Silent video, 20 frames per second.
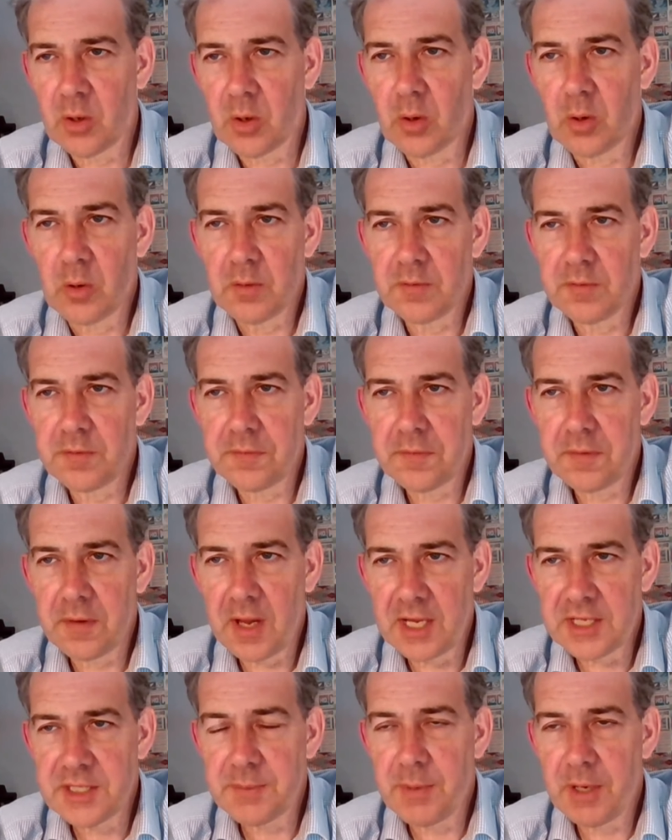of
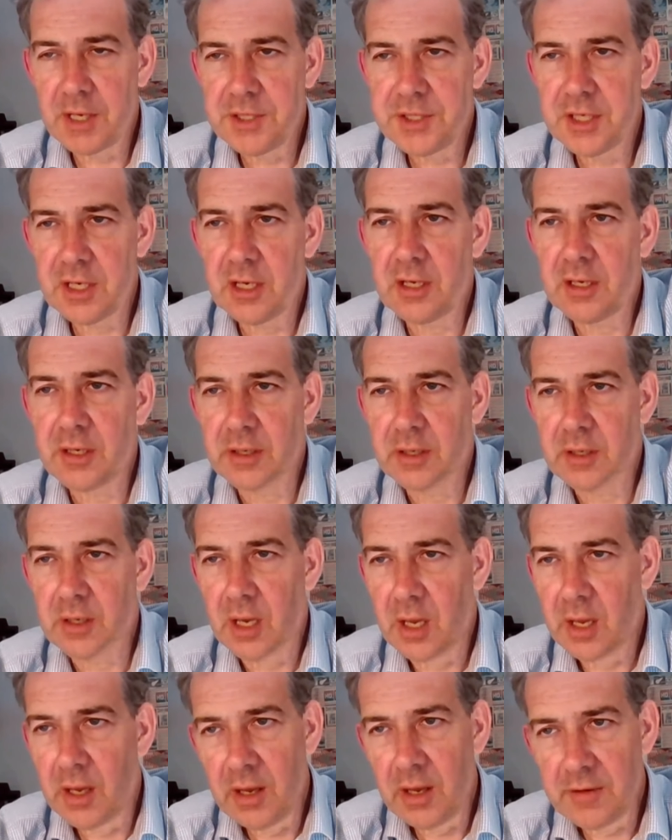Azerbaijan
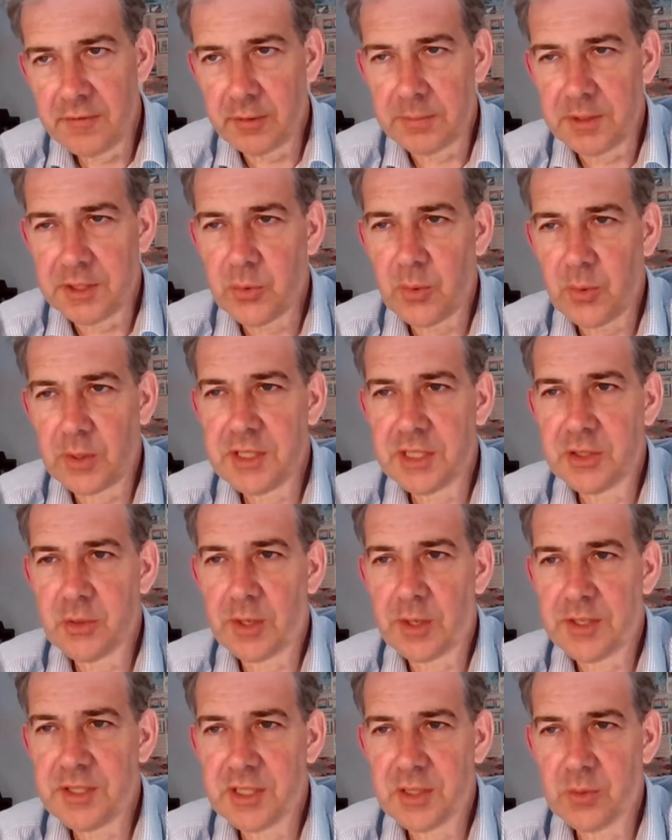from the
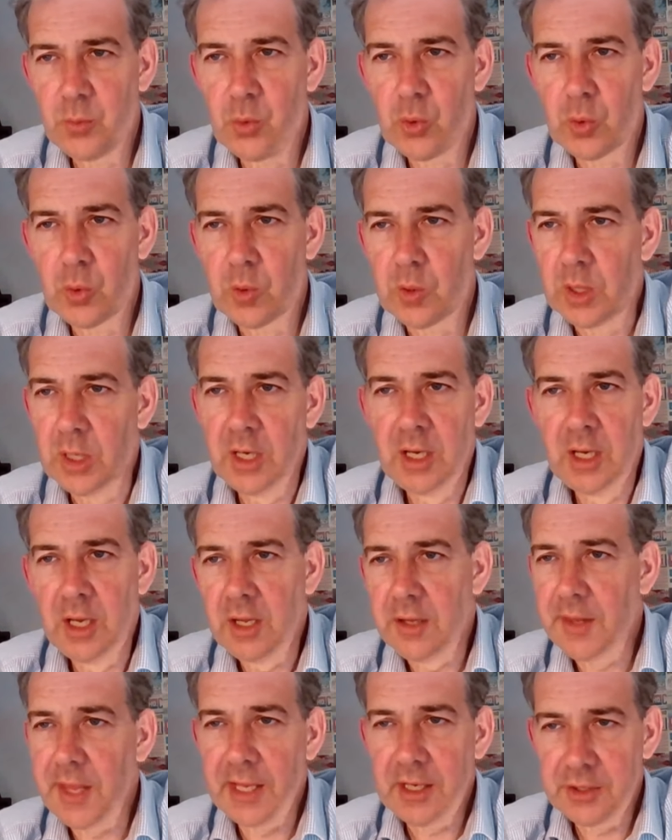2020 war.
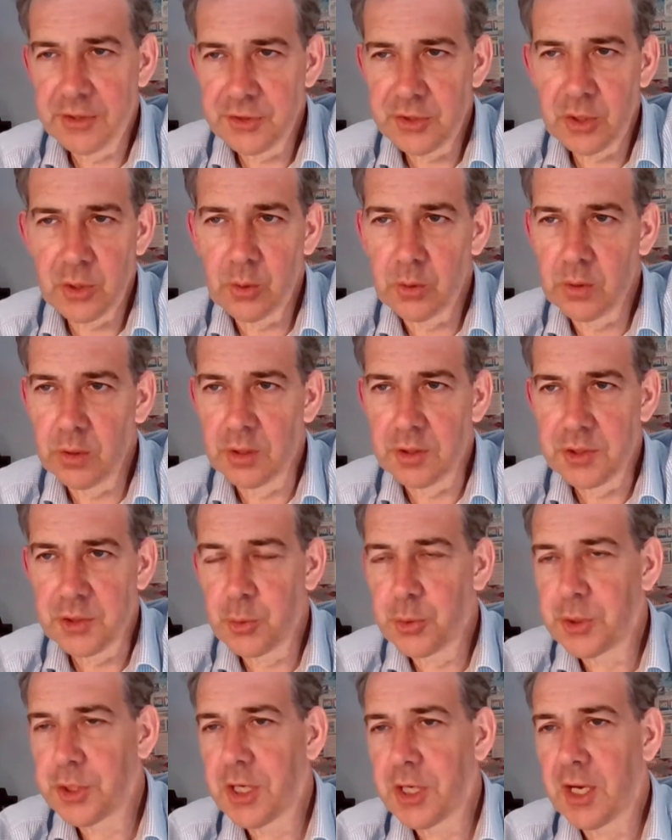They control
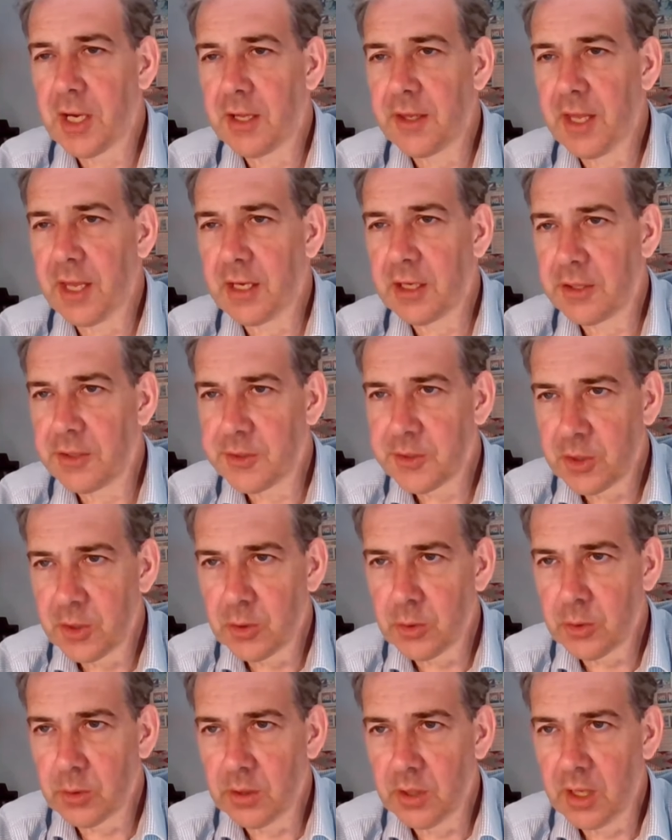Shusha, they
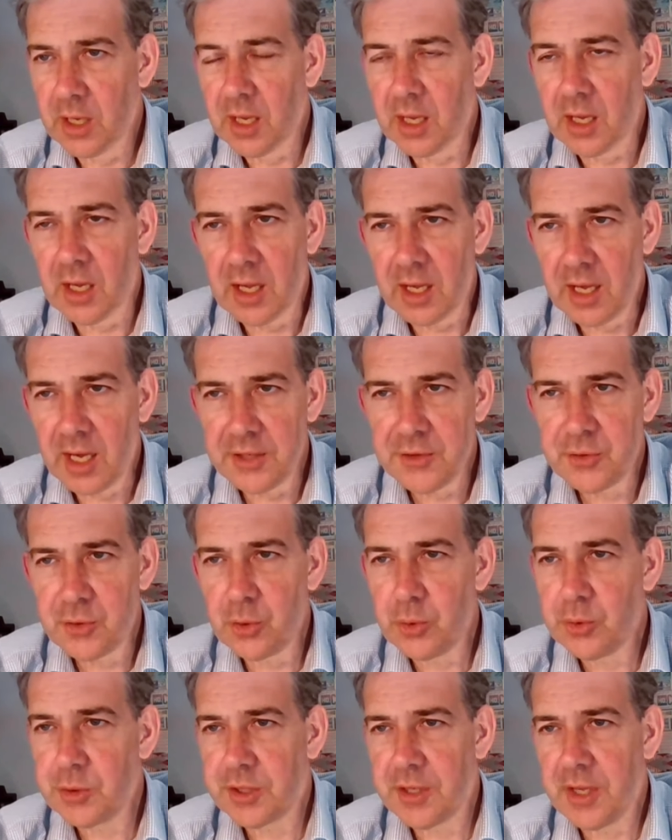control
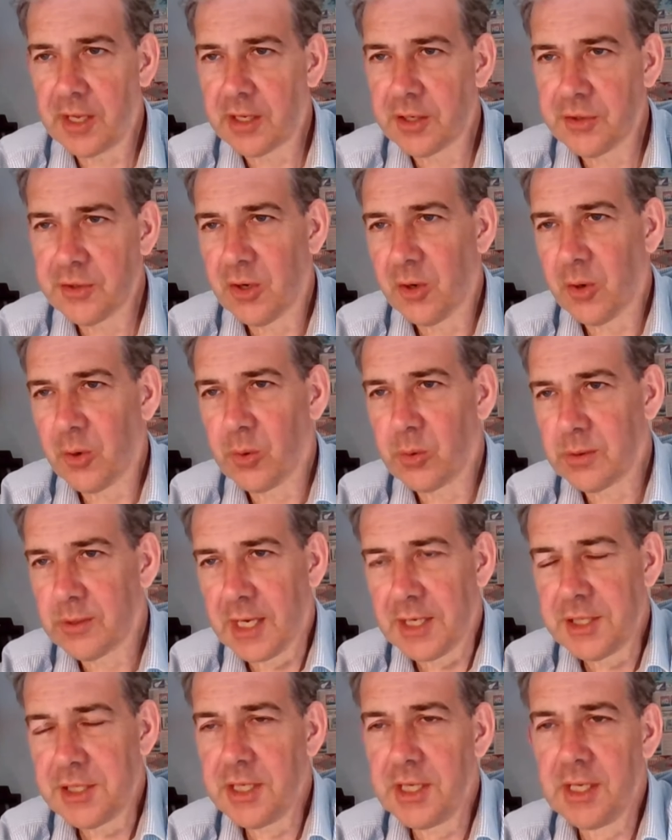Hadrut, they control
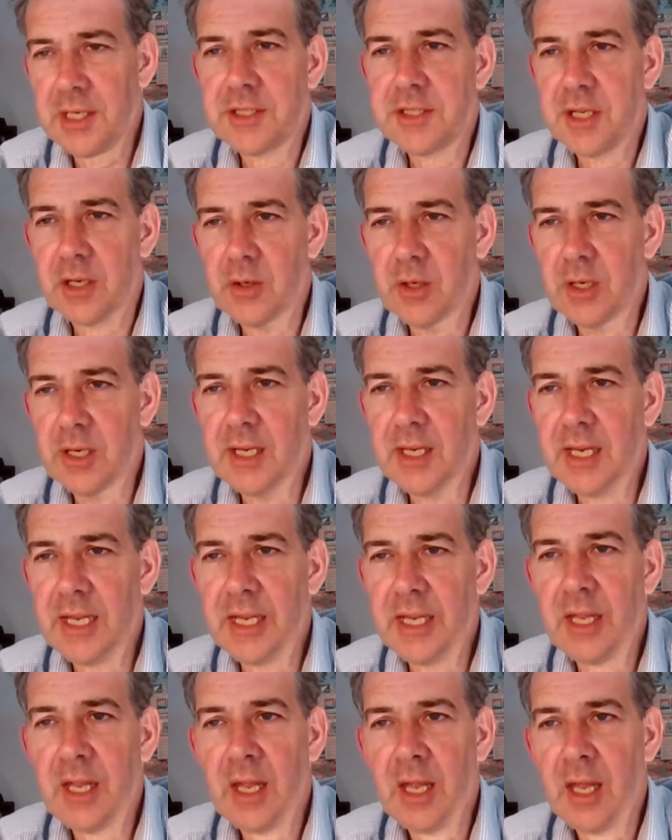Lachin. So
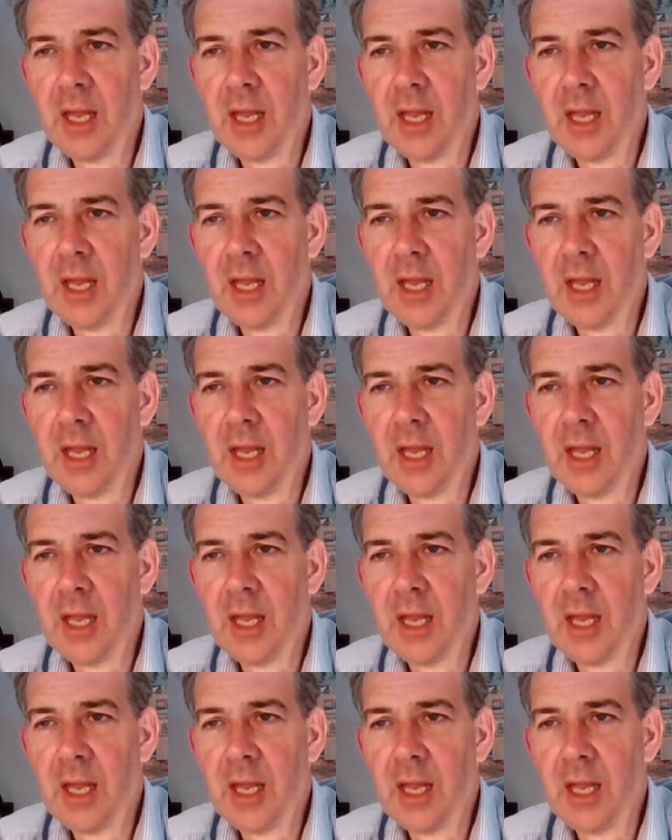clearly,